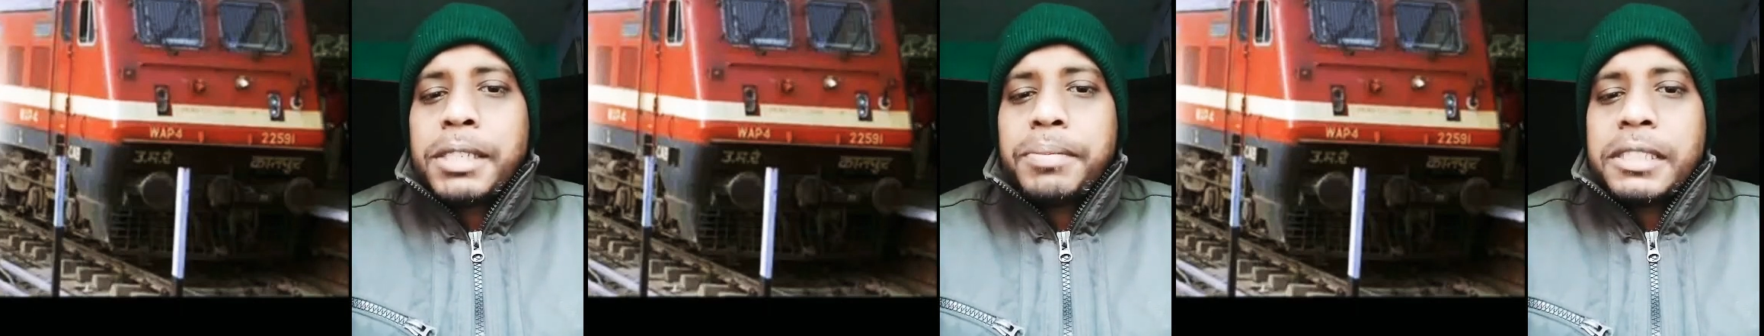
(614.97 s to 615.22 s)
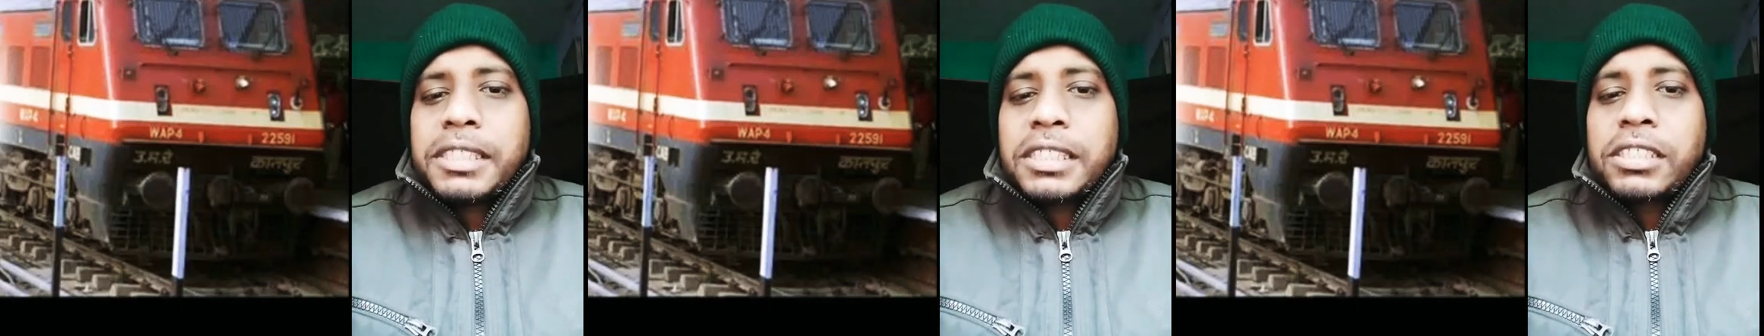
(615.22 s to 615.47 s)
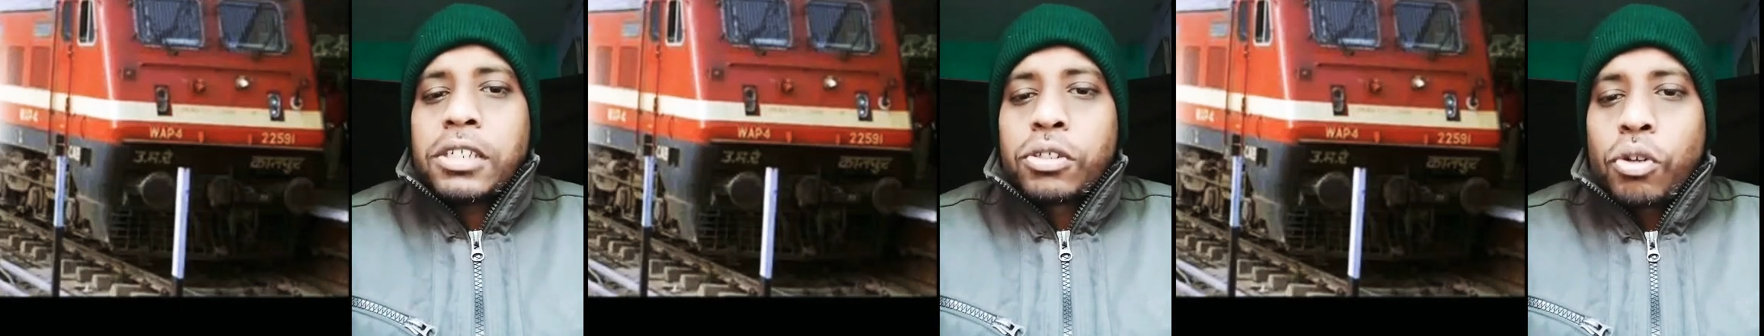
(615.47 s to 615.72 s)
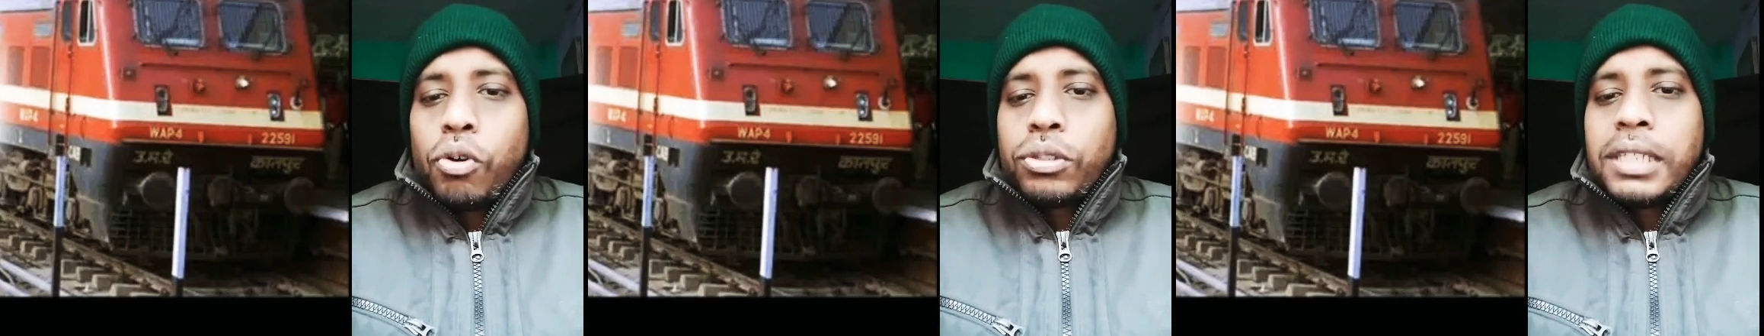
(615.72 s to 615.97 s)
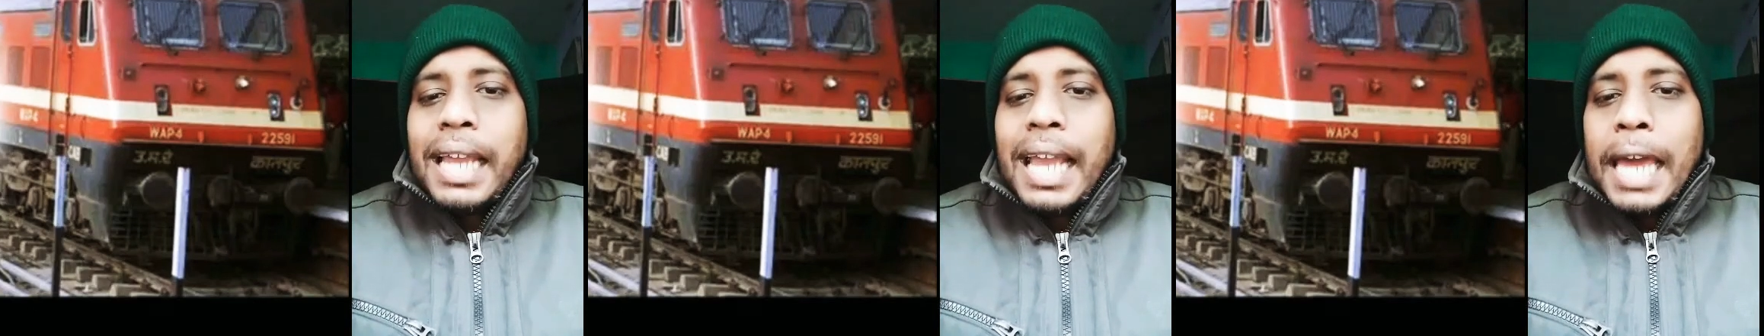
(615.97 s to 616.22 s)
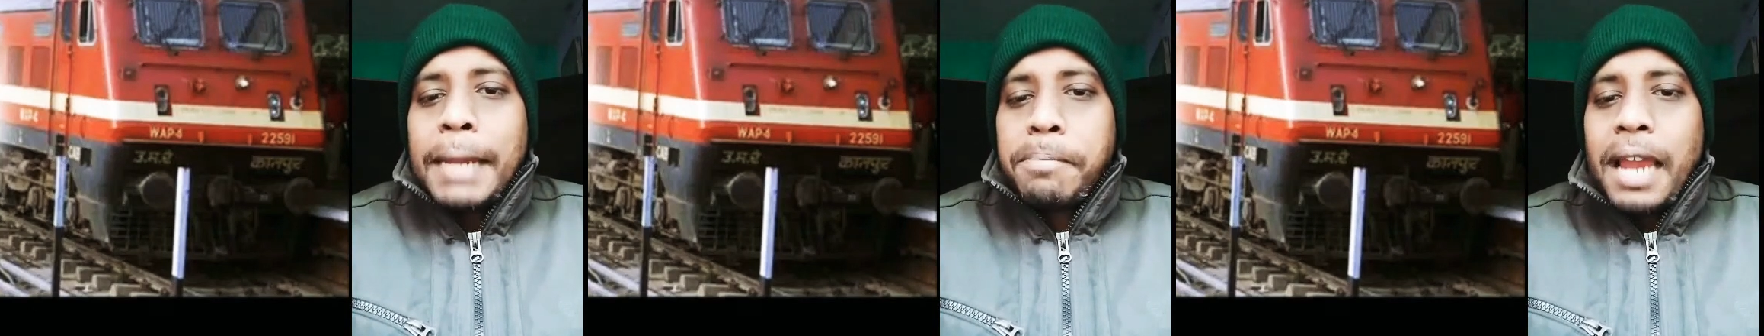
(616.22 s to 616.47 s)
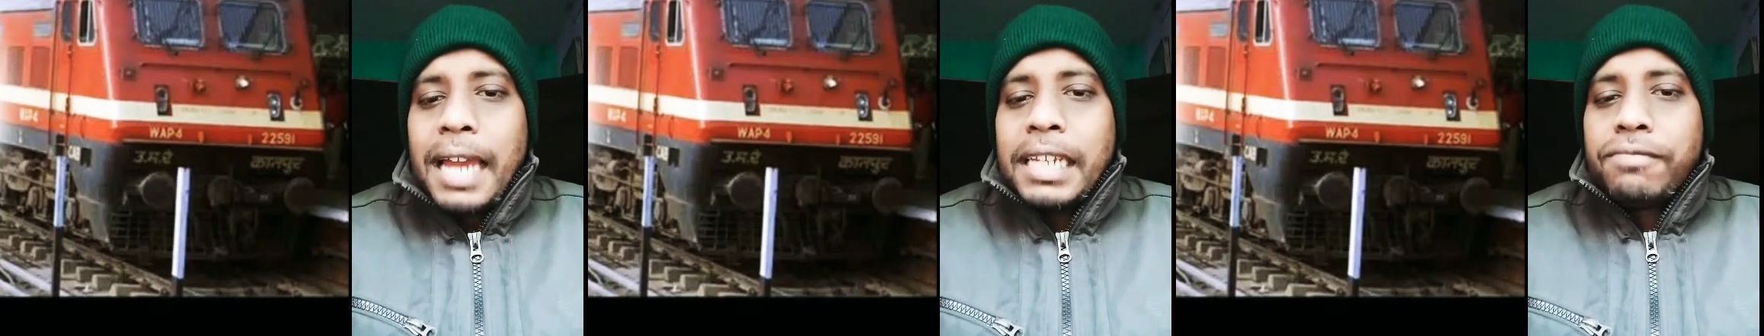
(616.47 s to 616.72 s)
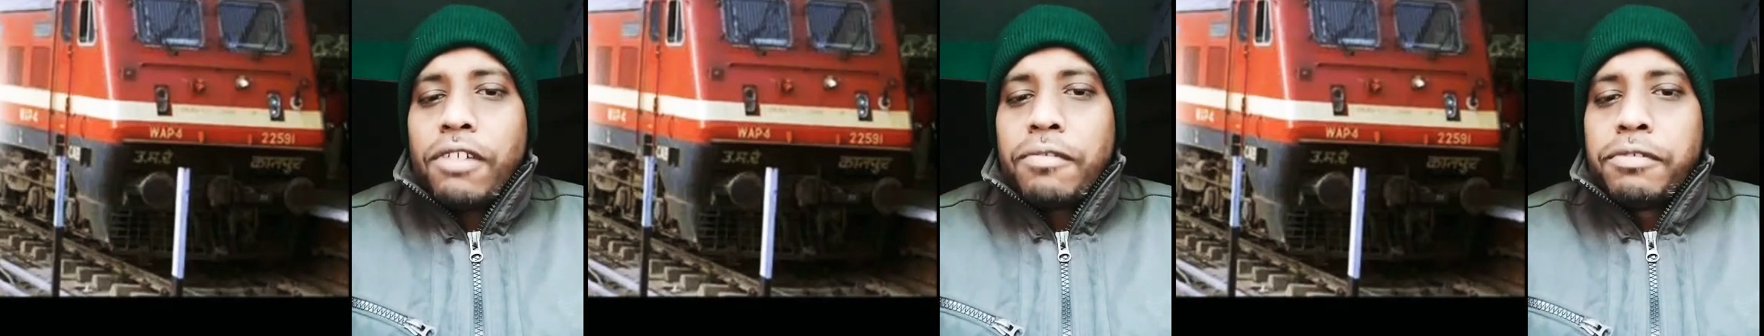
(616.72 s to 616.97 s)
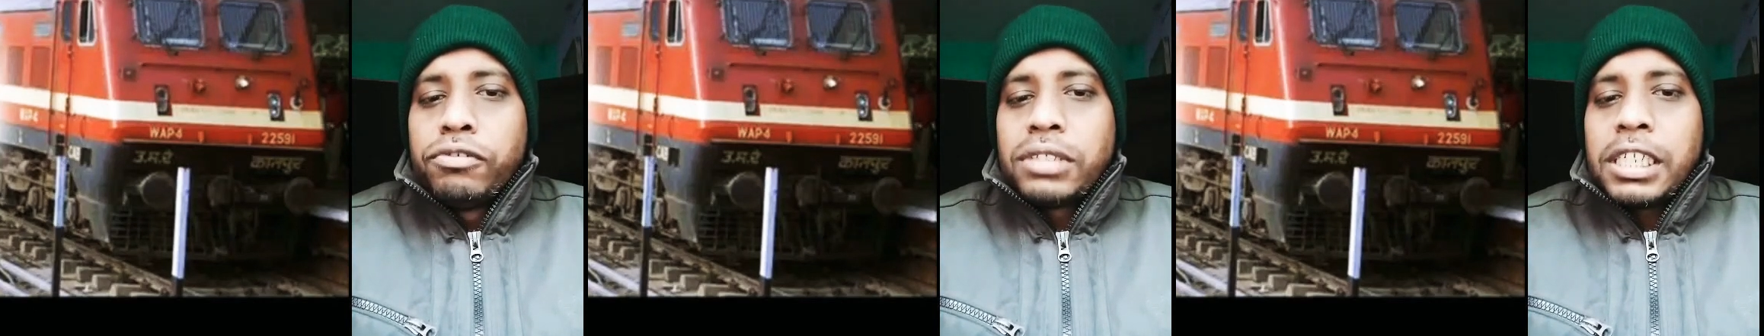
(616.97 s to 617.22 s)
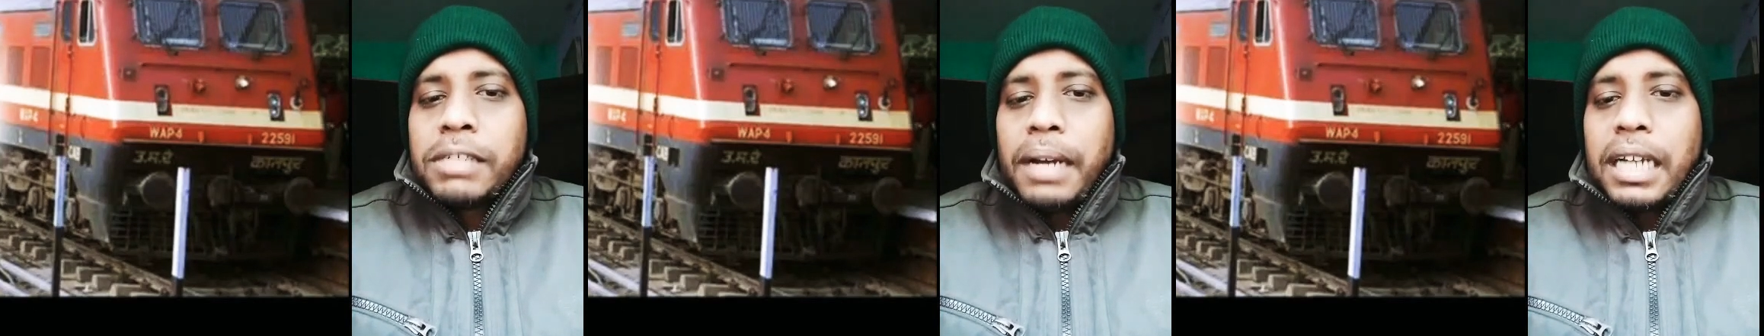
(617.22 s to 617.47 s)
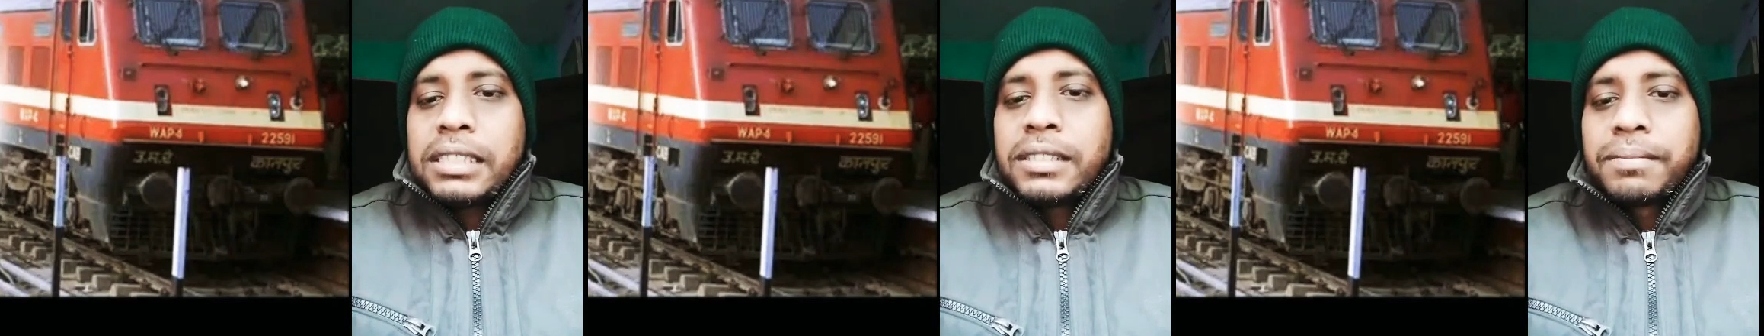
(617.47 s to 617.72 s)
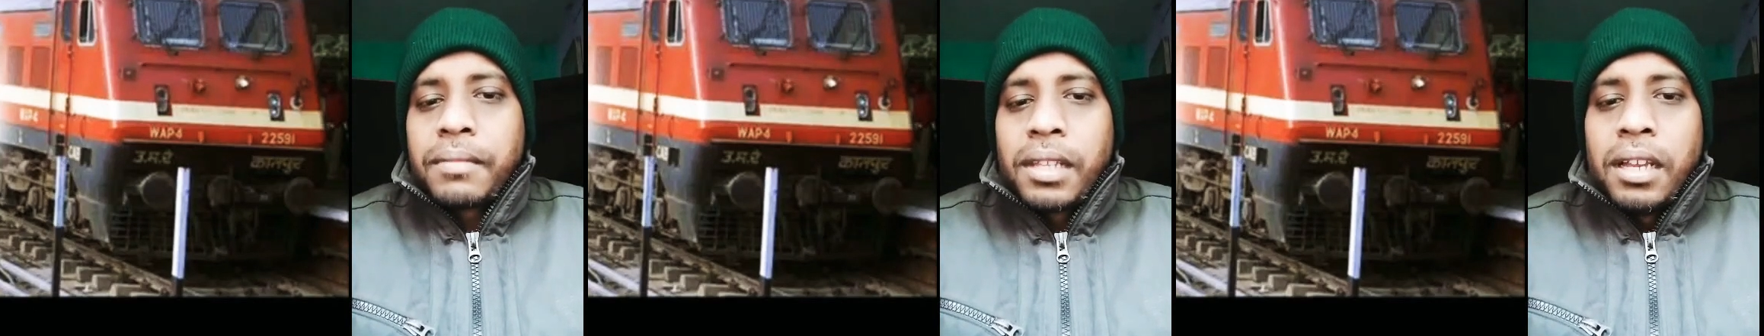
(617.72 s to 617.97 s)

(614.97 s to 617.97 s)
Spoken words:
infrastructure growth and planning for future demands